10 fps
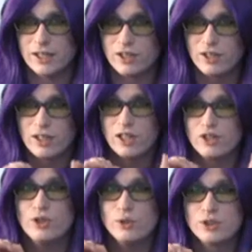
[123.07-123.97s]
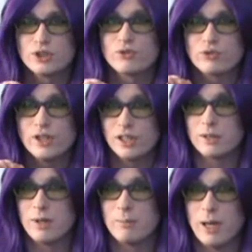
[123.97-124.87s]
like you just really
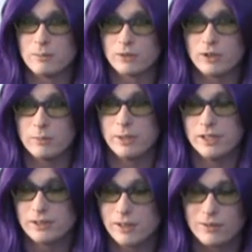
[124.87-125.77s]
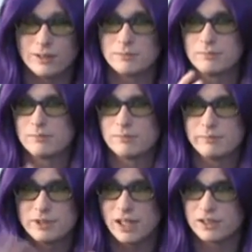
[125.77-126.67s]
want pepperoni pizza or
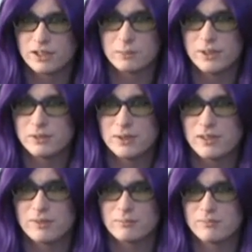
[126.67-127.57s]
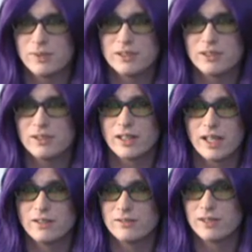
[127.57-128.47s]
sausage pizza, whatever pizza you like,
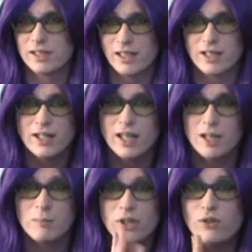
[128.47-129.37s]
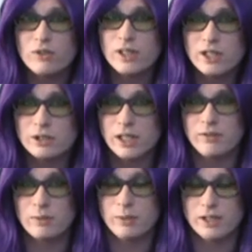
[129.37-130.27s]
I don't really care. But you're really
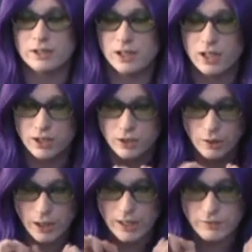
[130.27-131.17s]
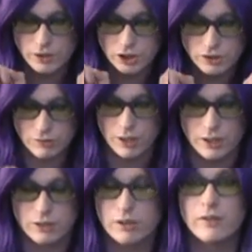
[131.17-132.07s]
craving pizza. You have the
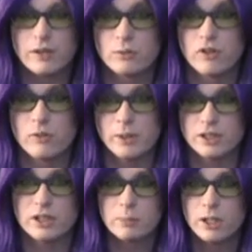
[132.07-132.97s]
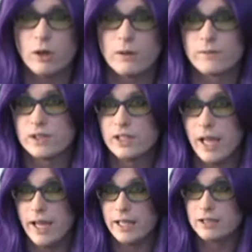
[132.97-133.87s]
strongest craving in the world for pizza. It's been going for
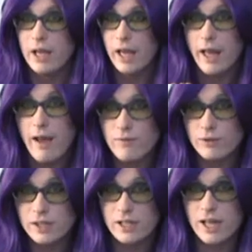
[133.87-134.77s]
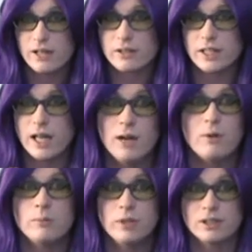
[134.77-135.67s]
days. Every day you're thinking, I
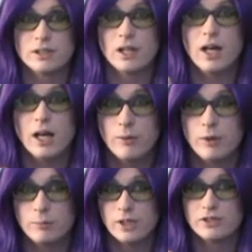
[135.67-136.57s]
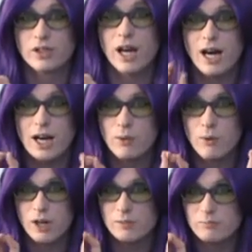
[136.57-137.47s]
want pizza, I want pizza, I
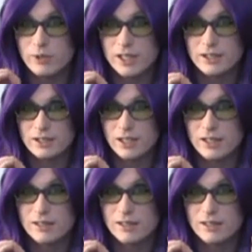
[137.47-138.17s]
want pizza.